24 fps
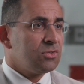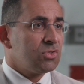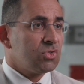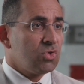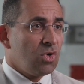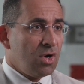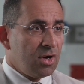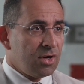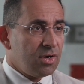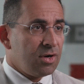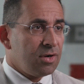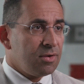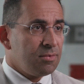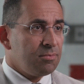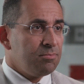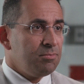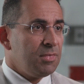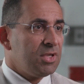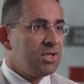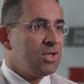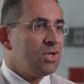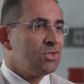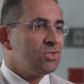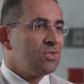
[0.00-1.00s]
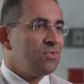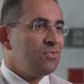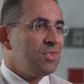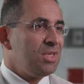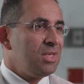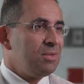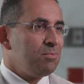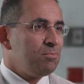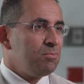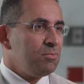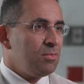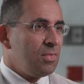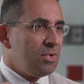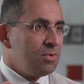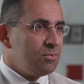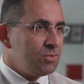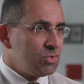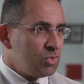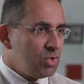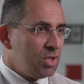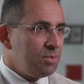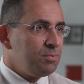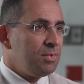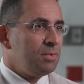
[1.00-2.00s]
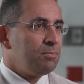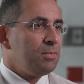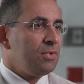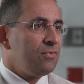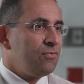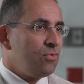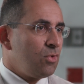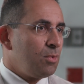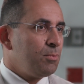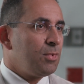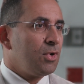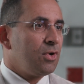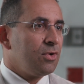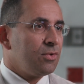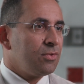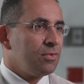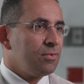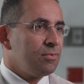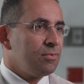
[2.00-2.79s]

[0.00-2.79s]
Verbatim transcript: stronger because of the treatment before birth.